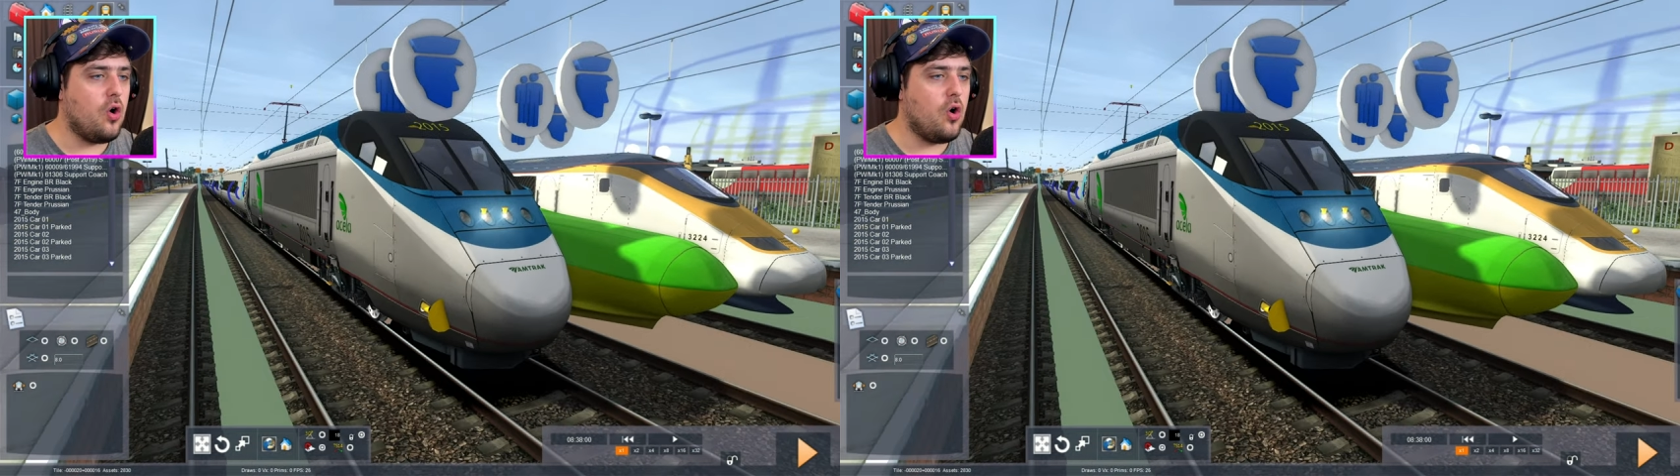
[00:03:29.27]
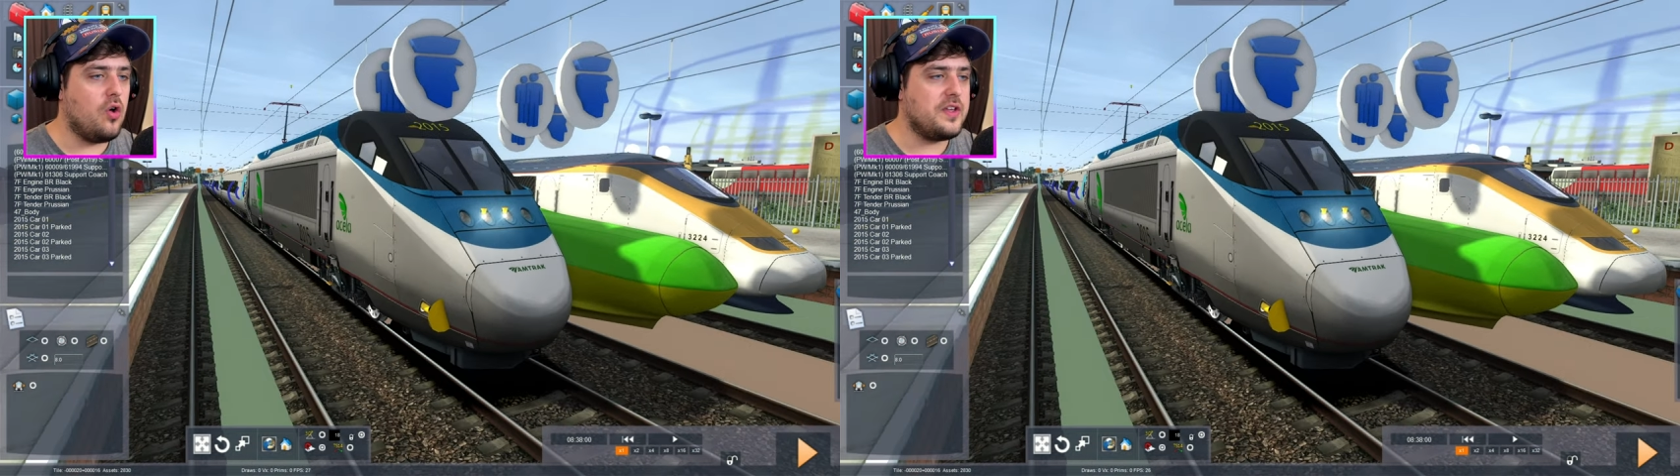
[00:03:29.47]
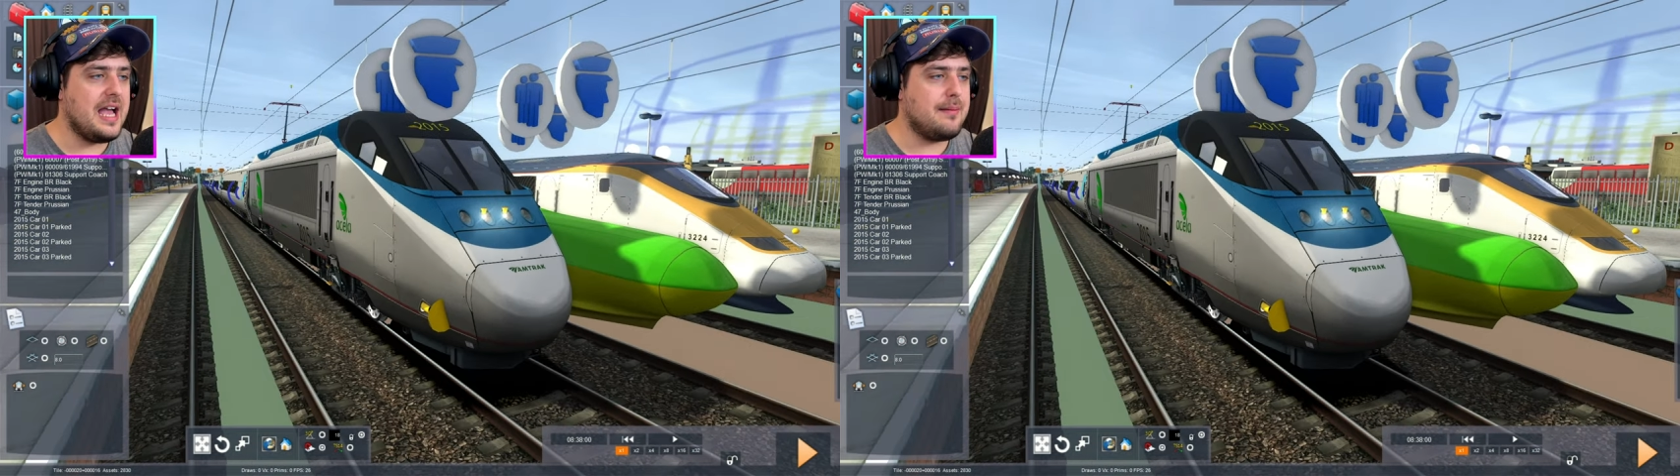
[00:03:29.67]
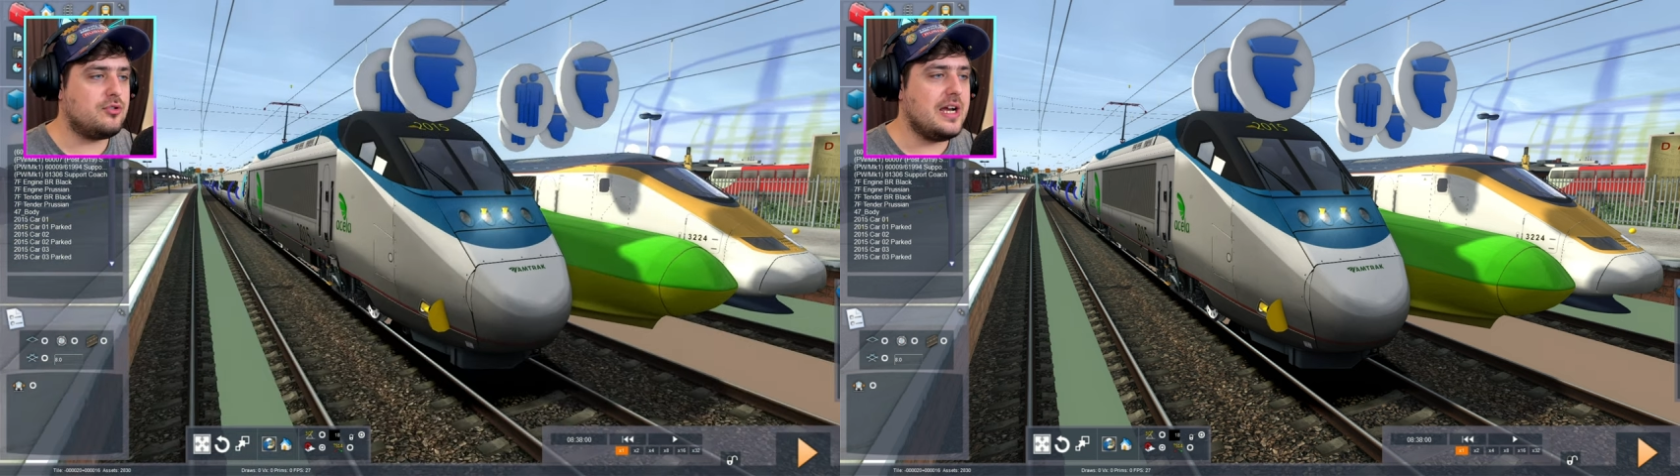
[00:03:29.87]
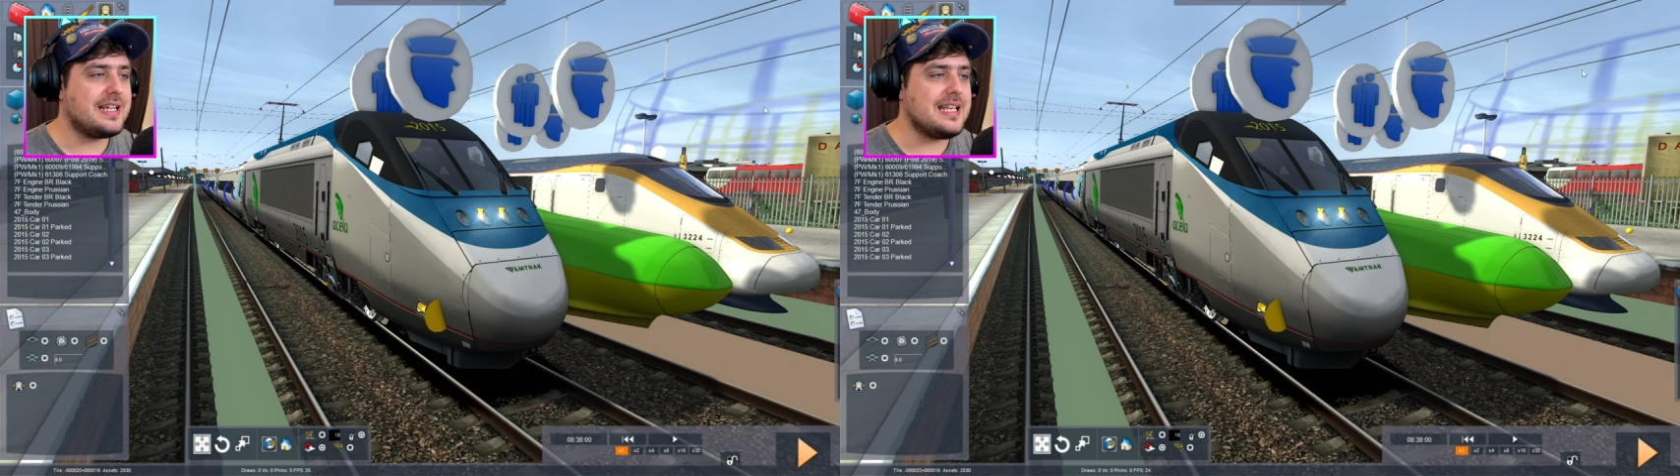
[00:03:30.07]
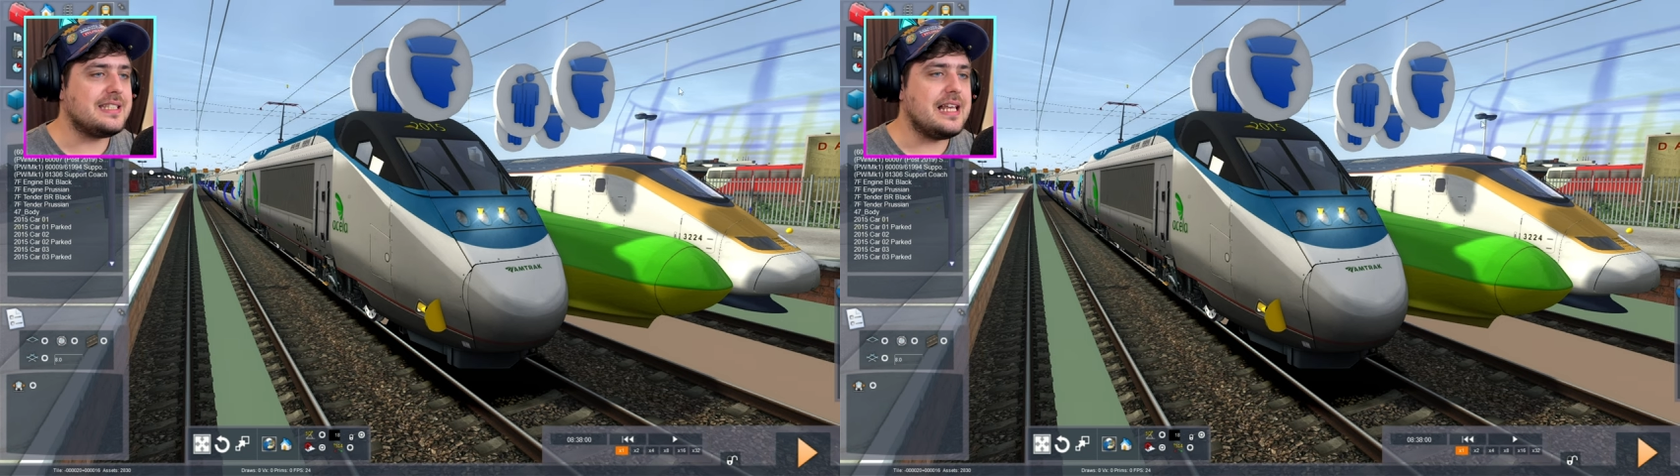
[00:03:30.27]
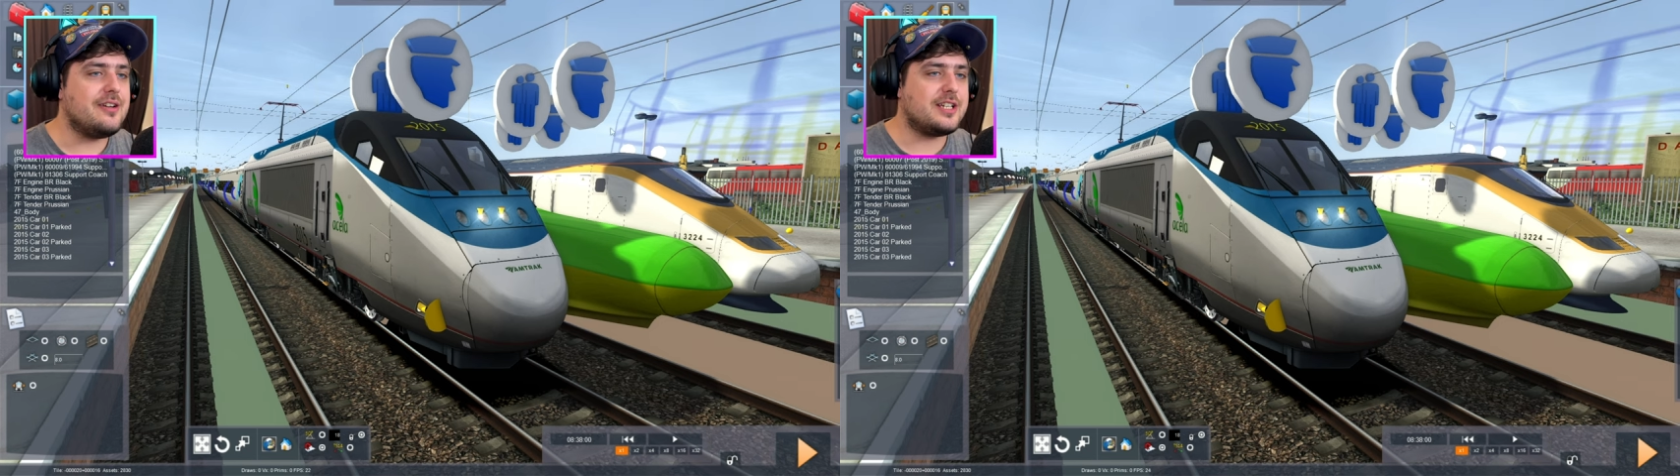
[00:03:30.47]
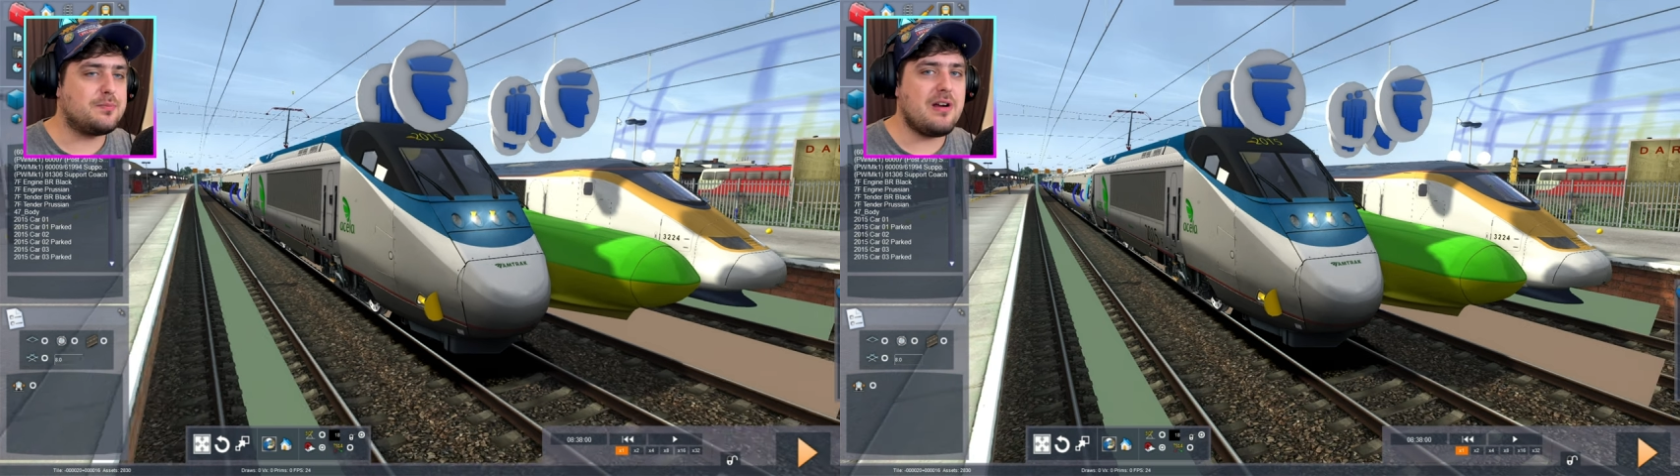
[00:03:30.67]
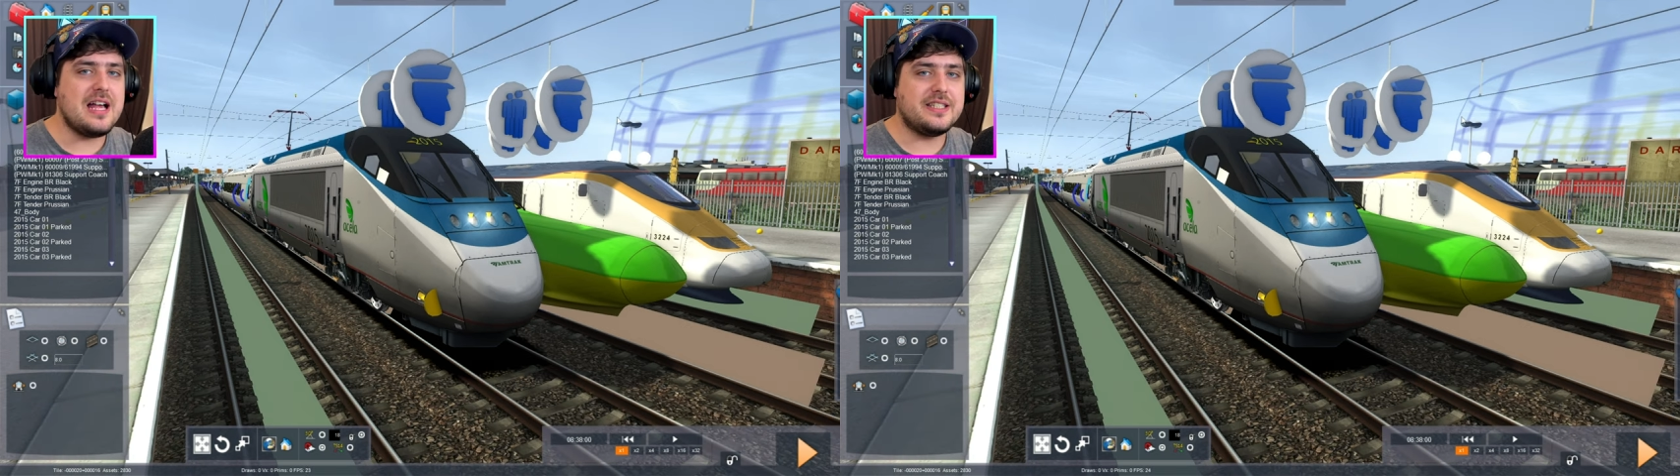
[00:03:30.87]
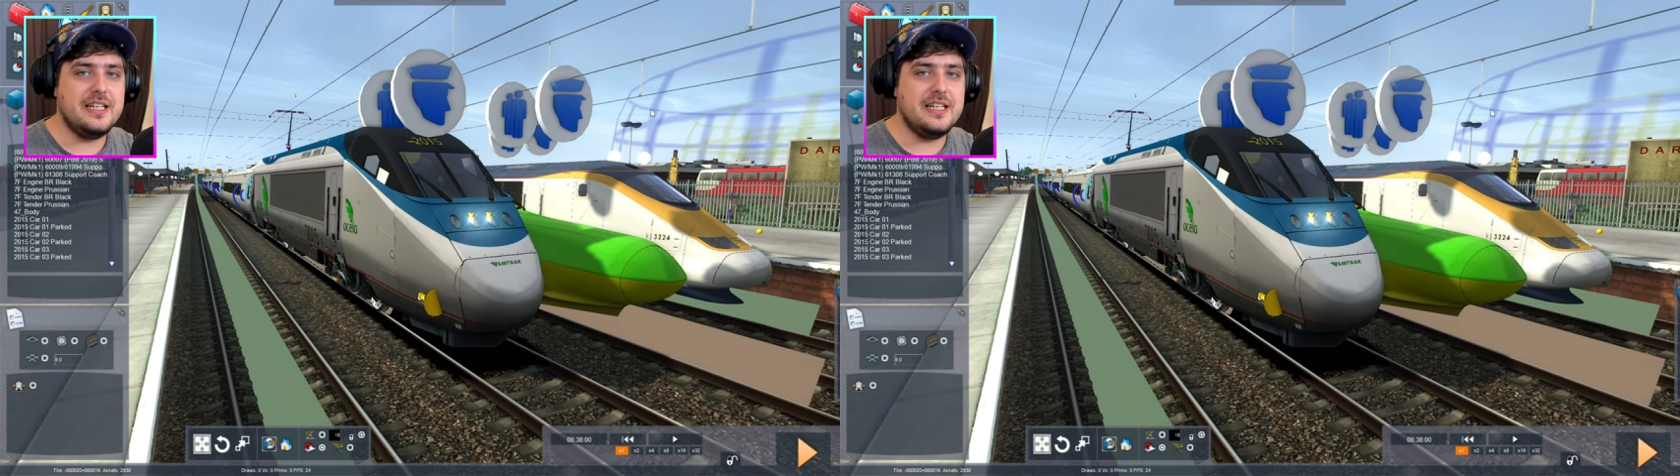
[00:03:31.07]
or the Amtrak Acela Express?